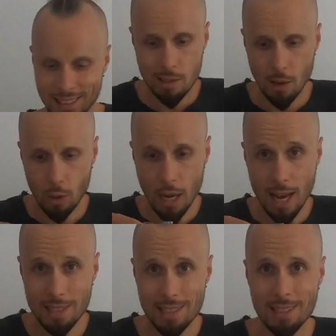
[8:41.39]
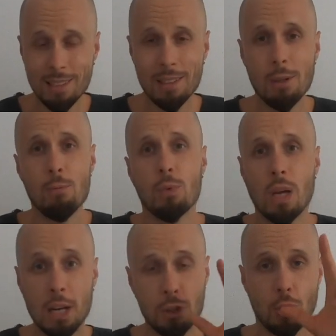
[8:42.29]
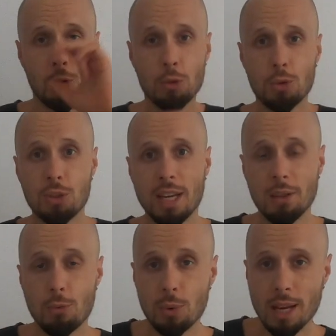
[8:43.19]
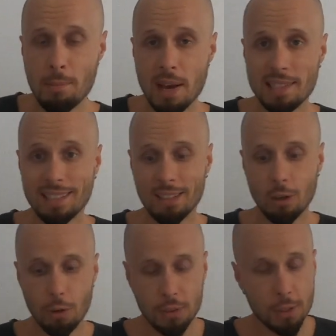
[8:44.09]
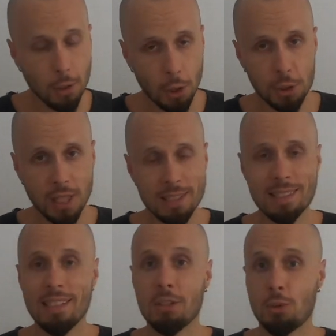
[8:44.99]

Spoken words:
So guys, I showed you today 3 amazing coffee cocktails.